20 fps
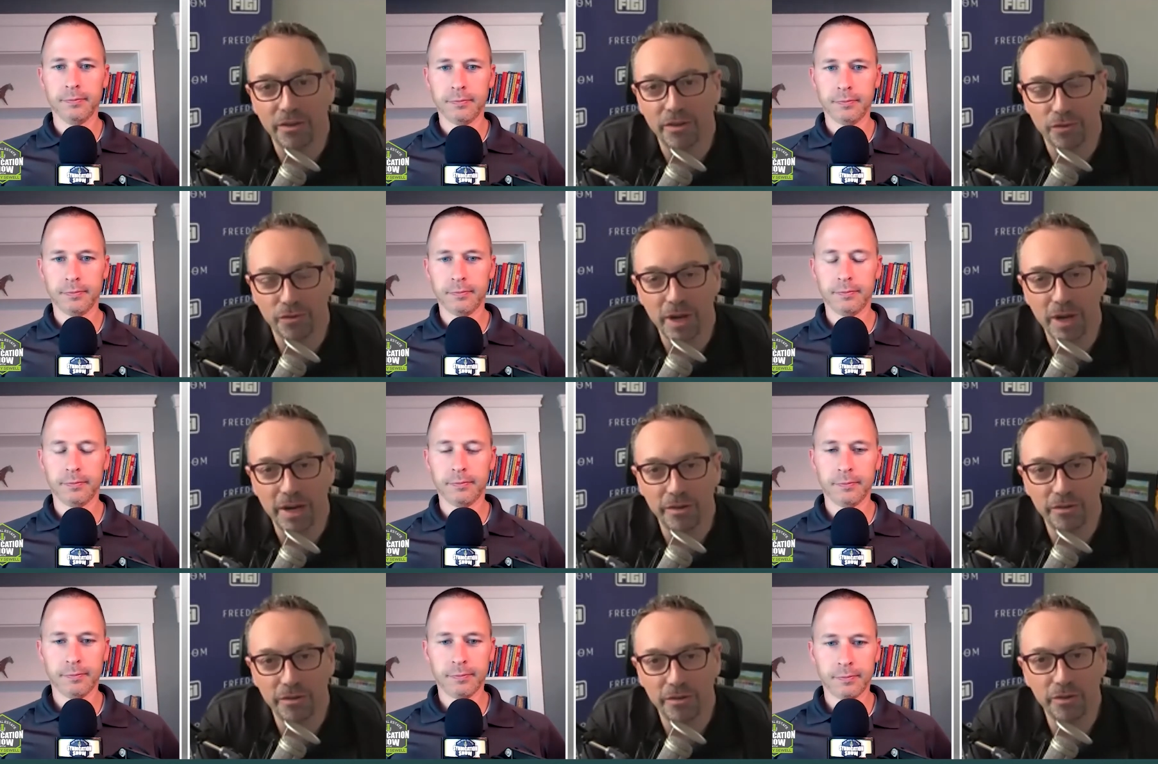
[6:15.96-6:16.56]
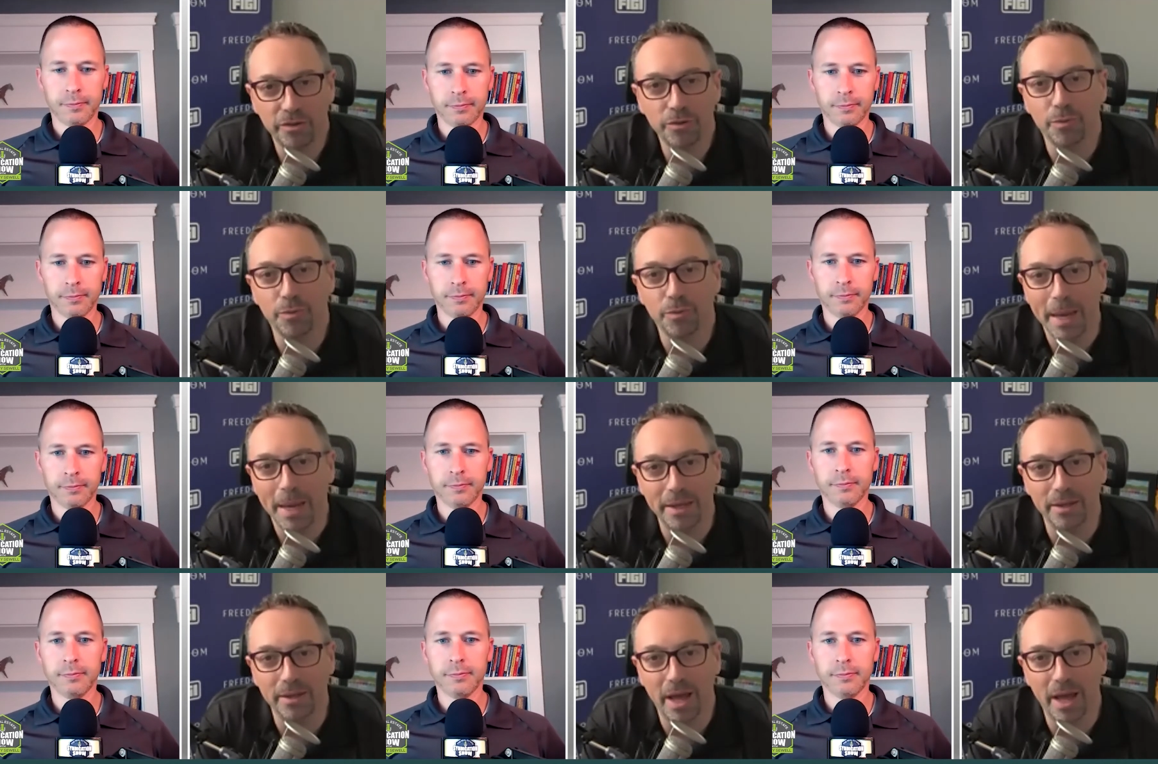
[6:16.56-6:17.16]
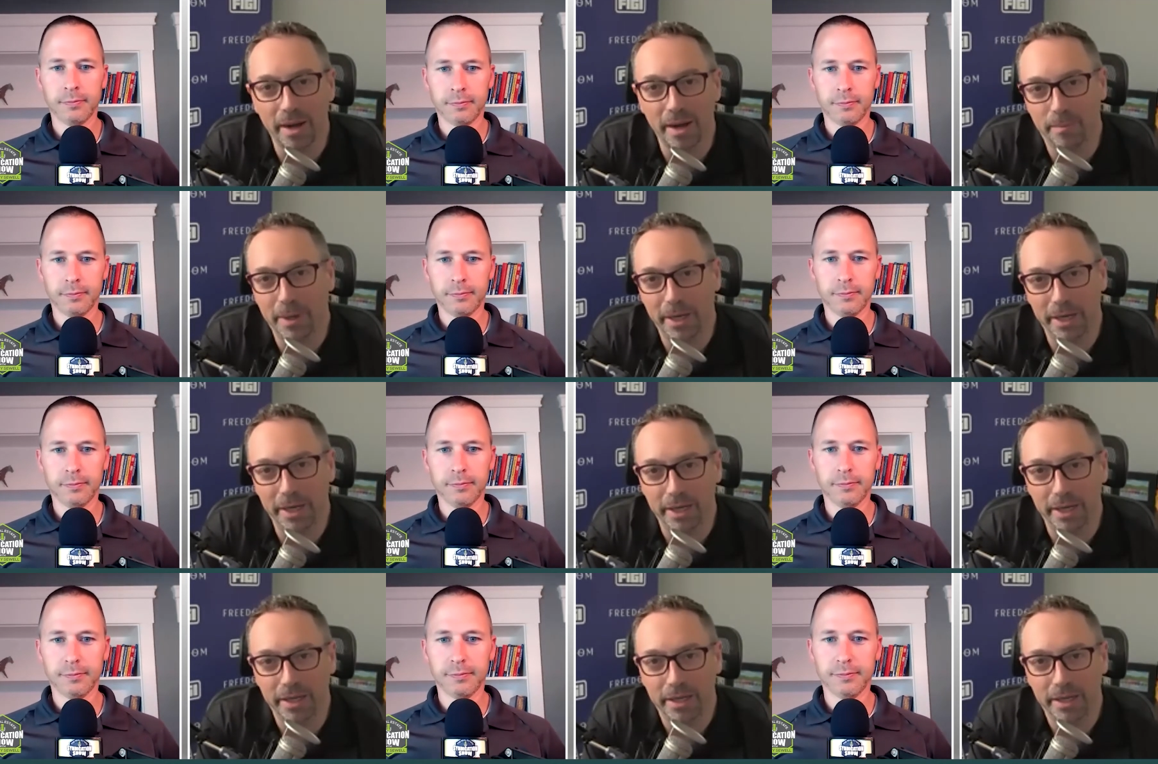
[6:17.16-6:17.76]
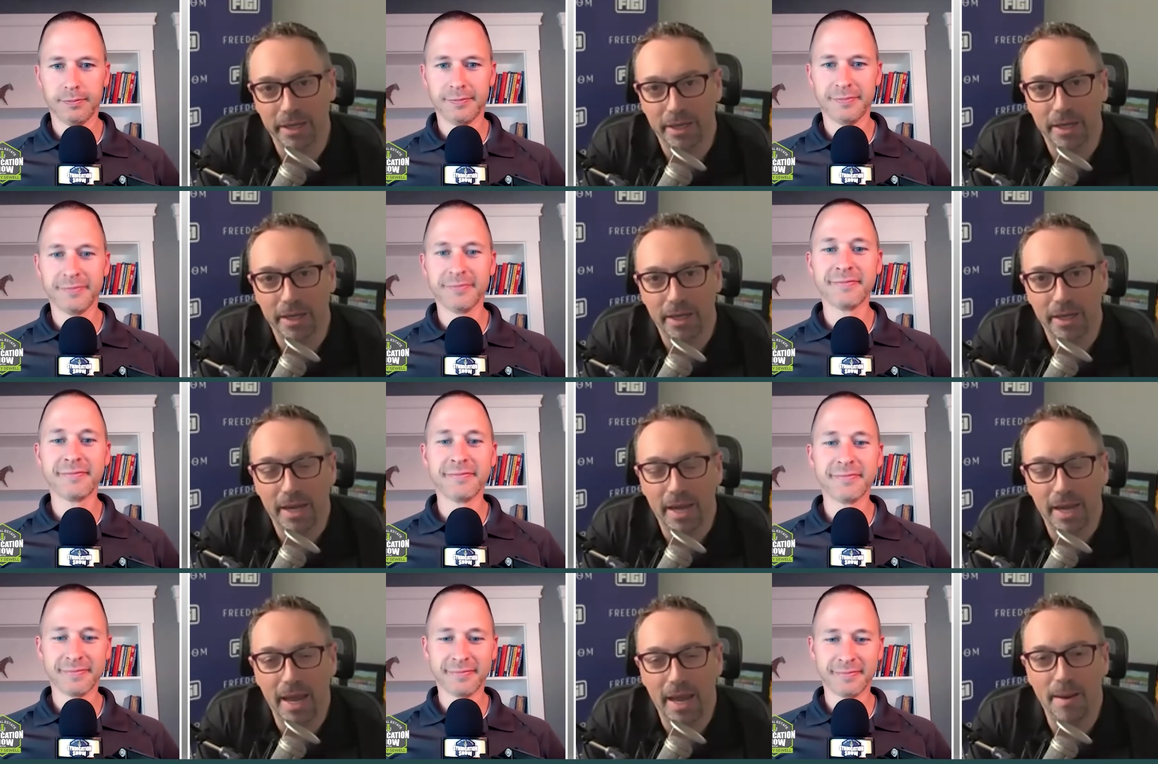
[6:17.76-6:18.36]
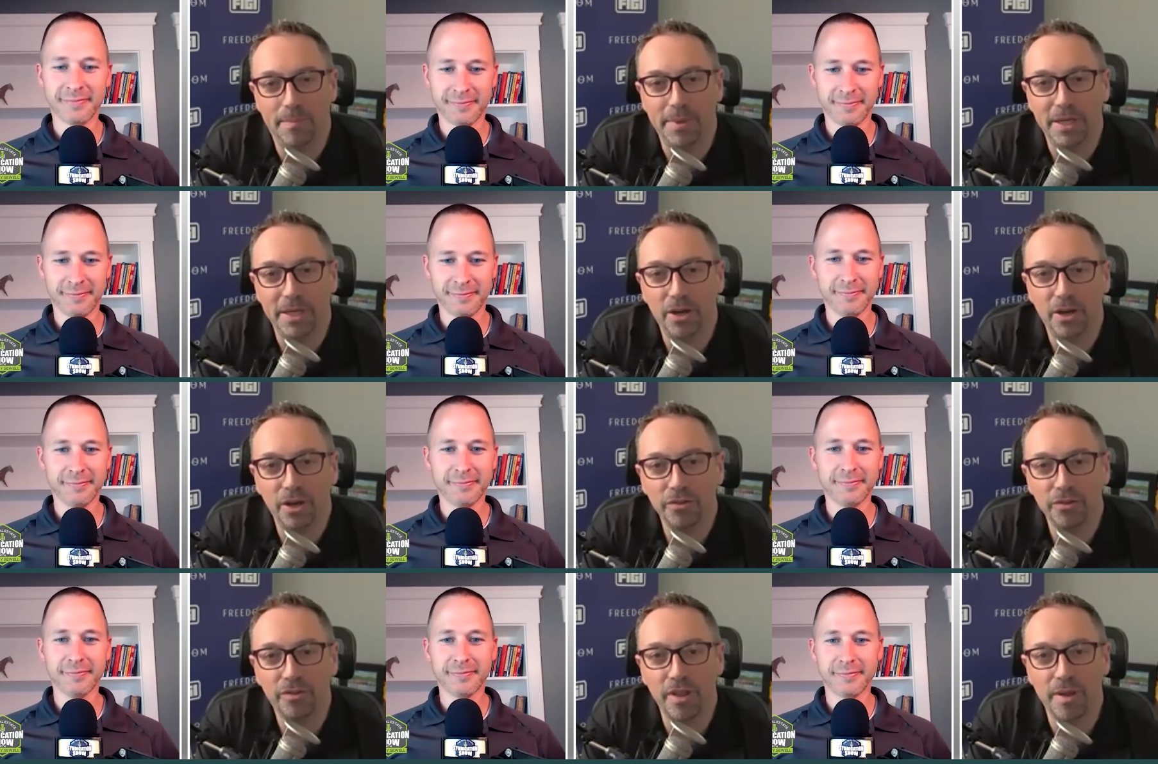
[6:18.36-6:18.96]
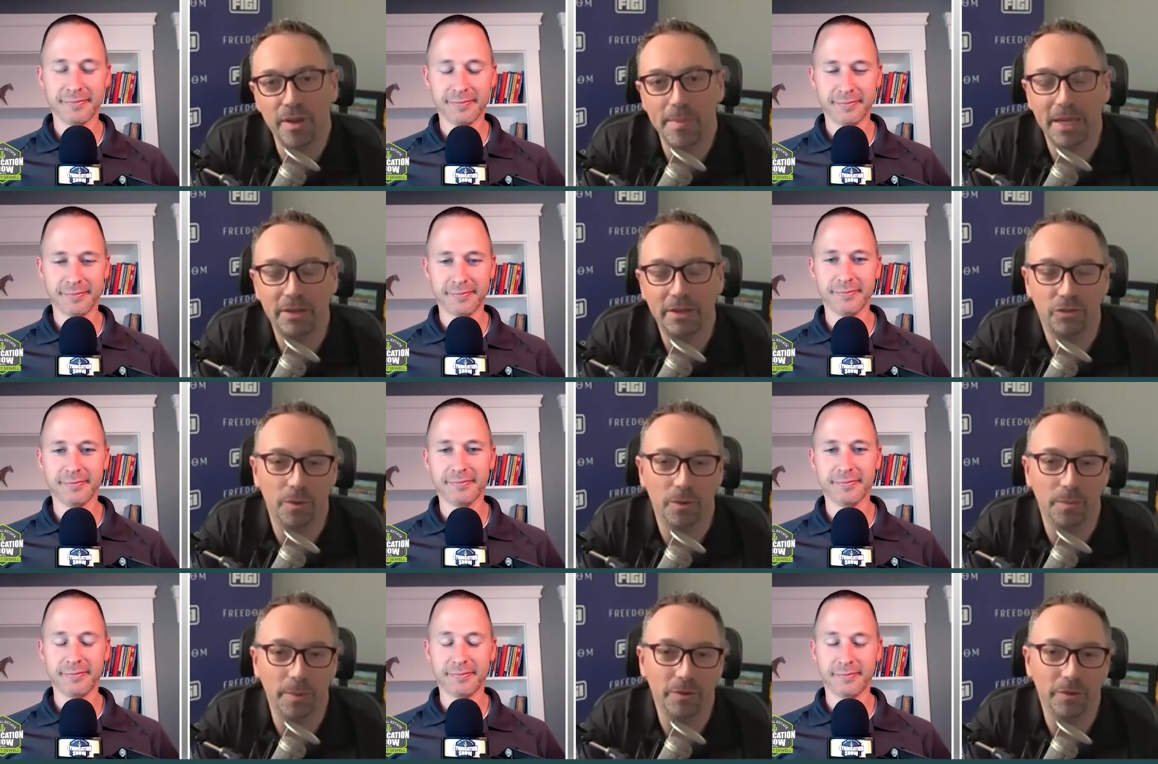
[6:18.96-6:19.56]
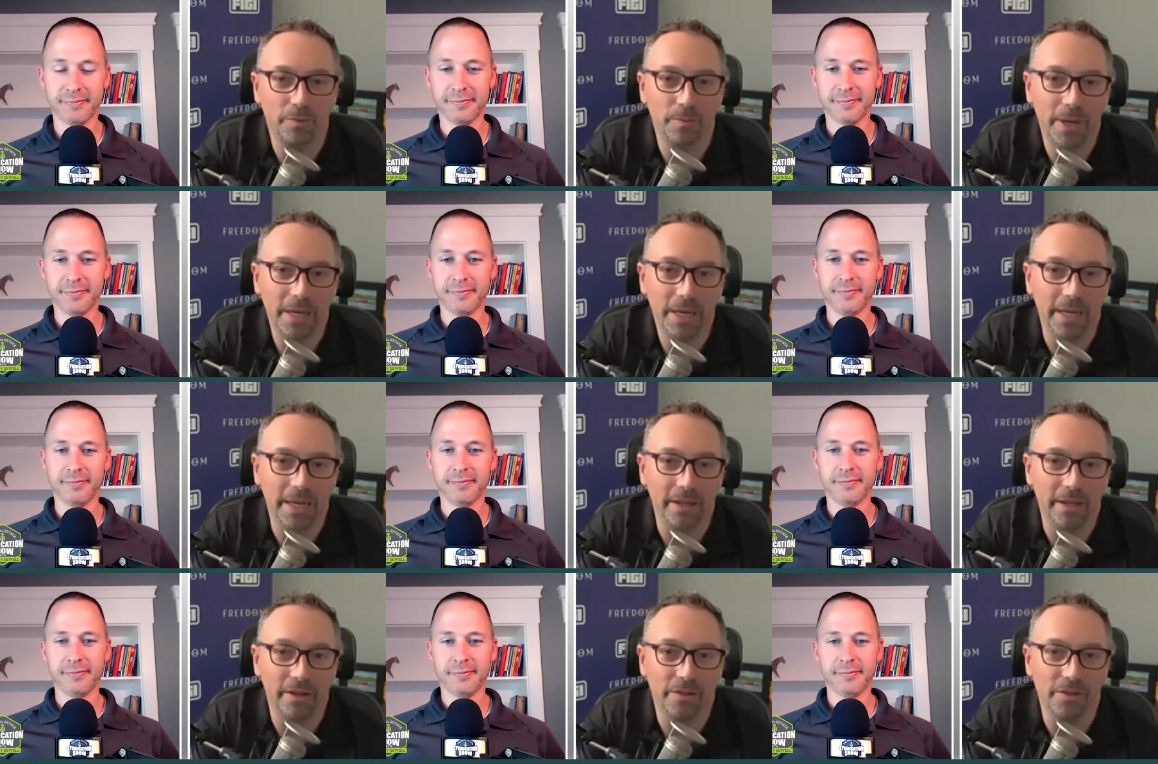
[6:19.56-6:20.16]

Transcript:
Speaker 1: strategists make a lot of money. And because they make so much money,